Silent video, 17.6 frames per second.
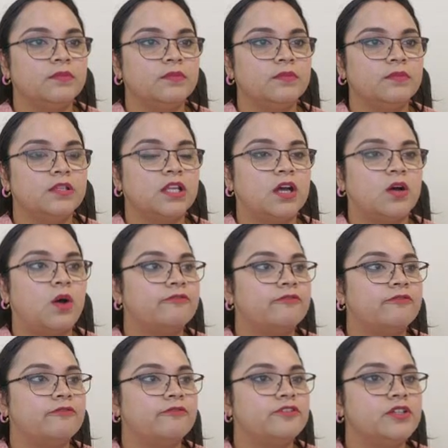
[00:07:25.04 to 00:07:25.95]
Now
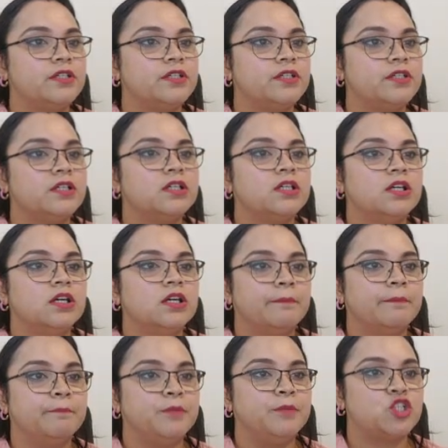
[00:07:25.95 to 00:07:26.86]
after
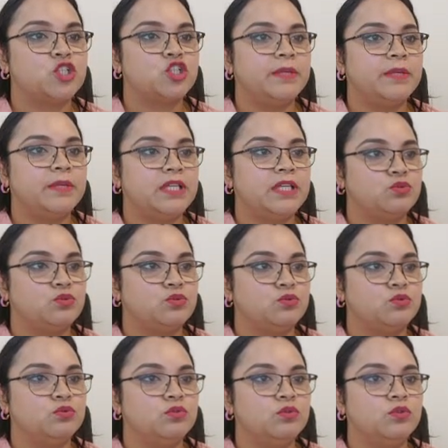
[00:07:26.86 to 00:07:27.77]
bishop
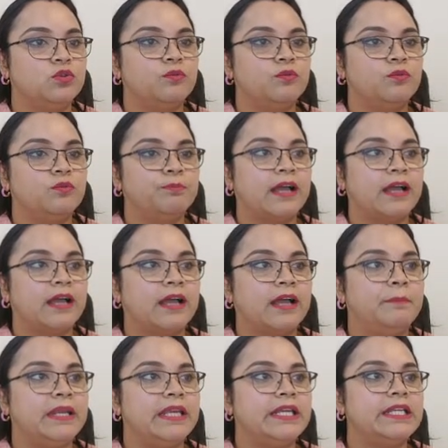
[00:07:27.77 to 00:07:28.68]
e2,
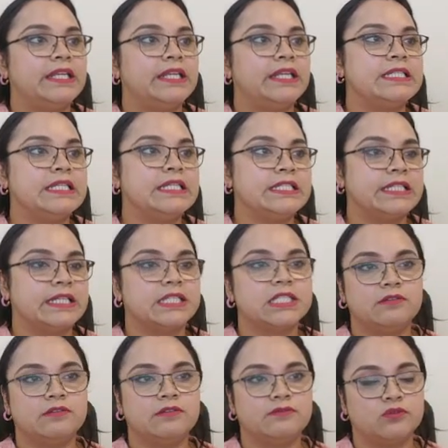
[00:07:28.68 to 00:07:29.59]
black played c takes
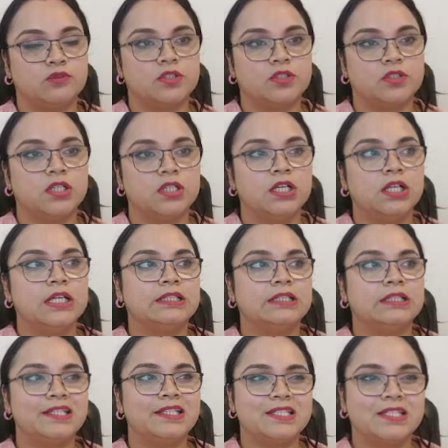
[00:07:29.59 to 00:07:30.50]
d4.
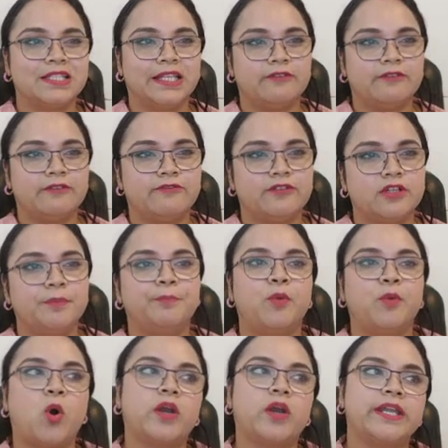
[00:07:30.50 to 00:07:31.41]
This clever
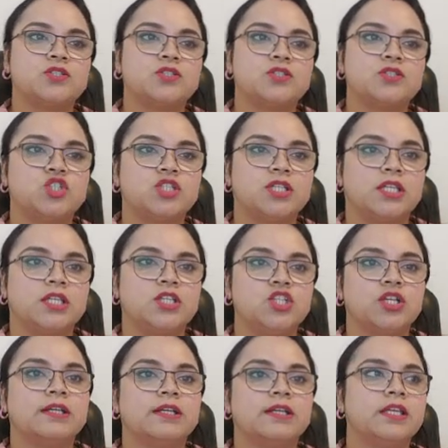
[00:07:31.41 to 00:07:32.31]
pawn
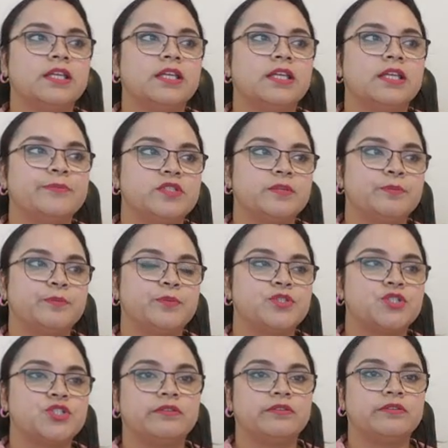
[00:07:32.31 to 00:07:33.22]
exchange keeps the
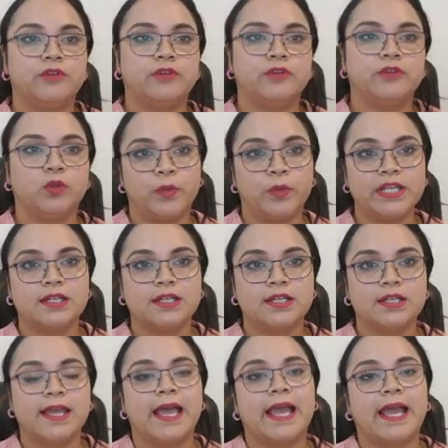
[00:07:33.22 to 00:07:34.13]
position fluid
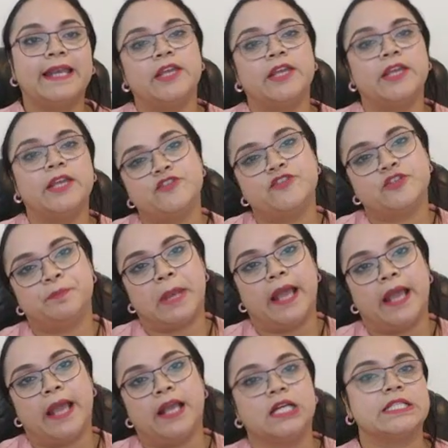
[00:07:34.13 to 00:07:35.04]
and gives
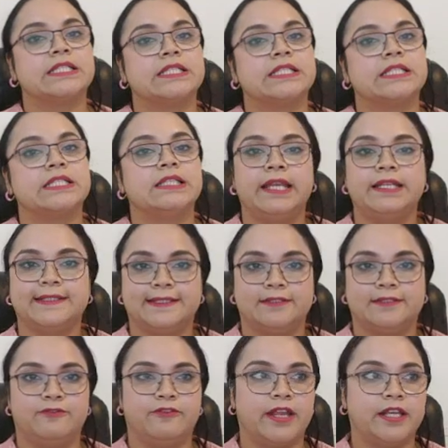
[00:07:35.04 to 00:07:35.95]
black a slight
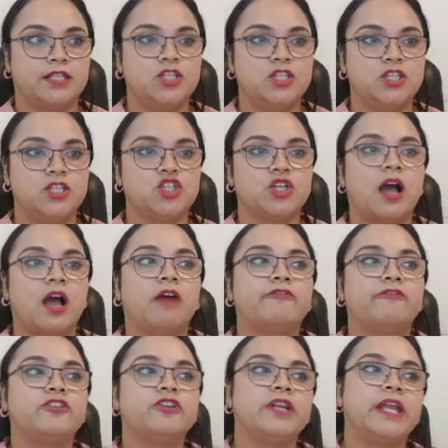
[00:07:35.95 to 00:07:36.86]
advantage
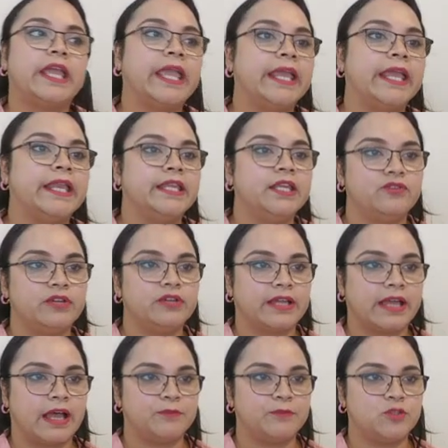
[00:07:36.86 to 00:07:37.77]
after any
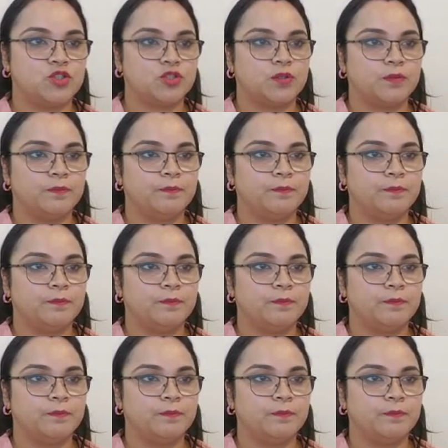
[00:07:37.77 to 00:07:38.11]
recapture.